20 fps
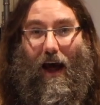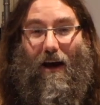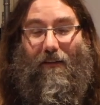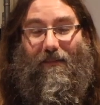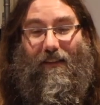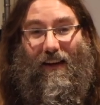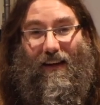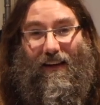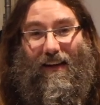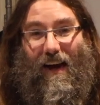of
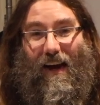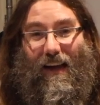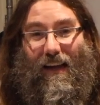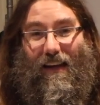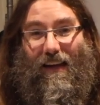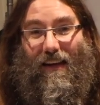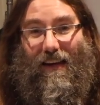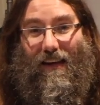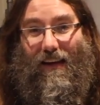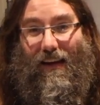the
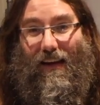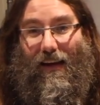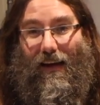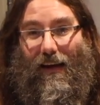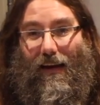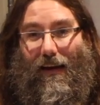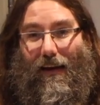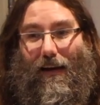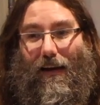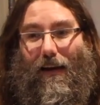
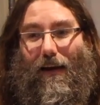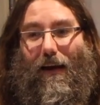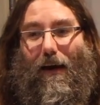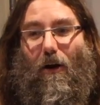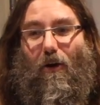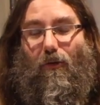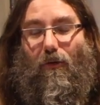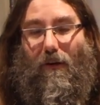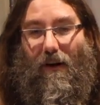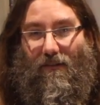19
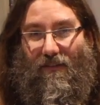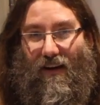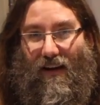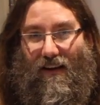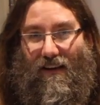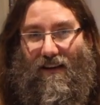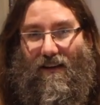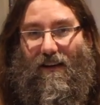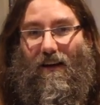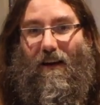
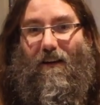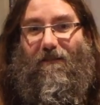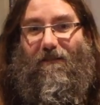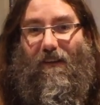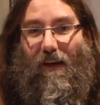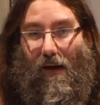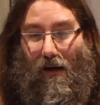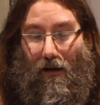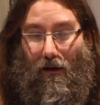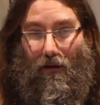rivets
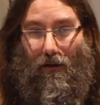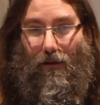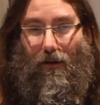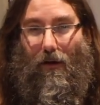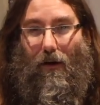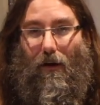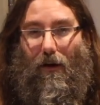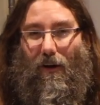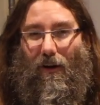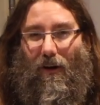failed,
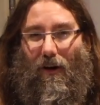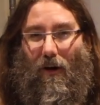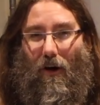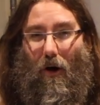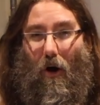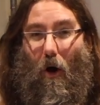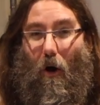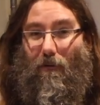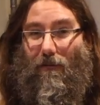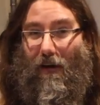
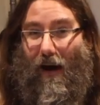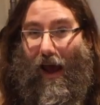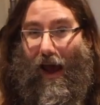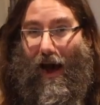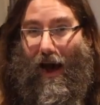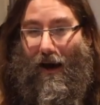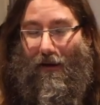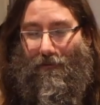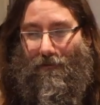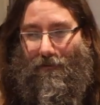over
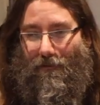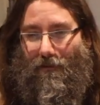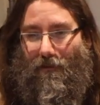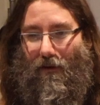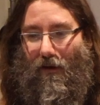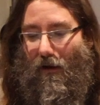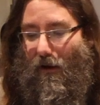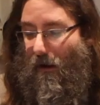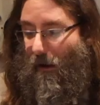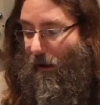half.
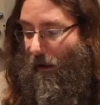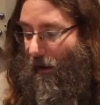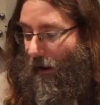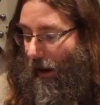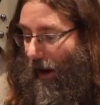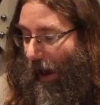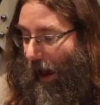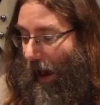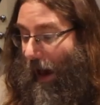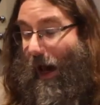
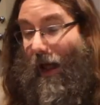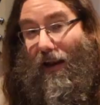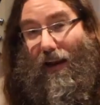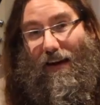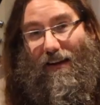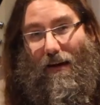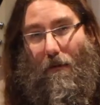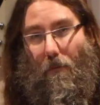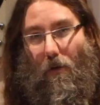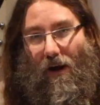And
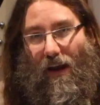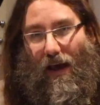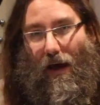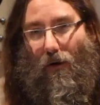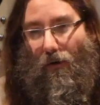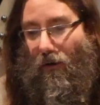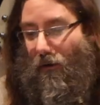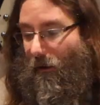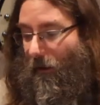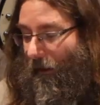as I pointed
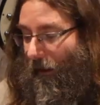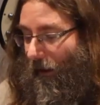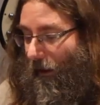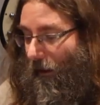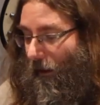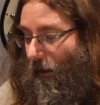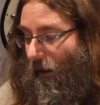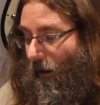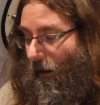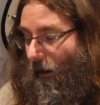out
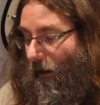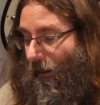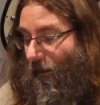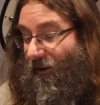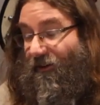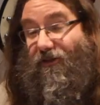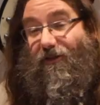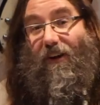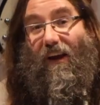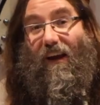earlier, the
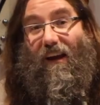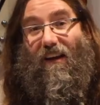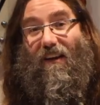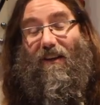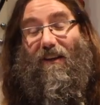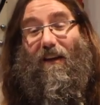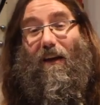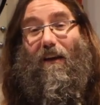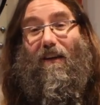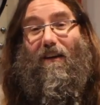
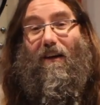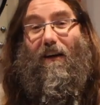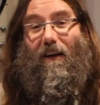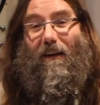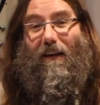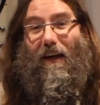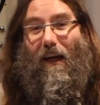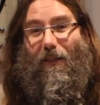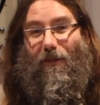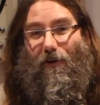strings started
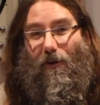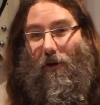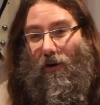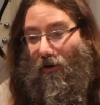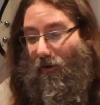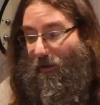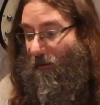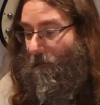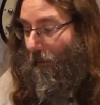to cut through the